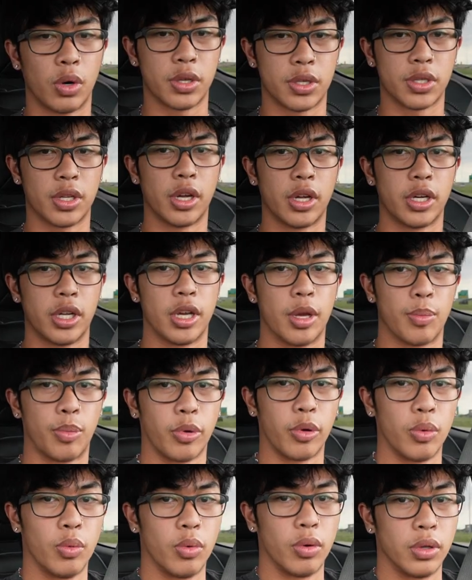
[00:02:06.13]
What is 98.1,
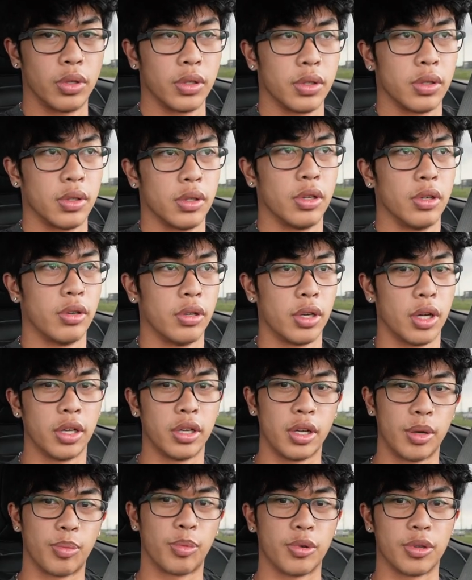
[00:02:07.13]
no,
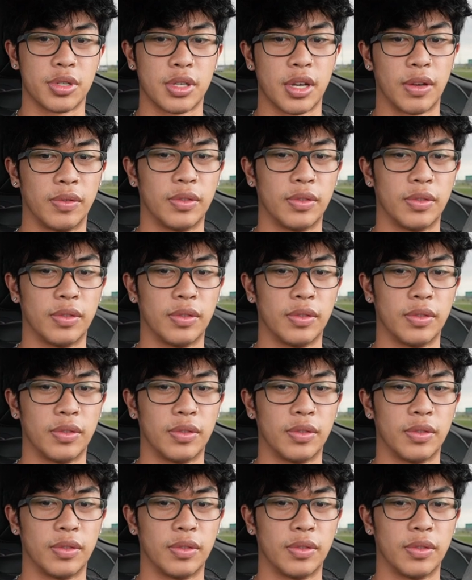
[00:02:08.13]
98.7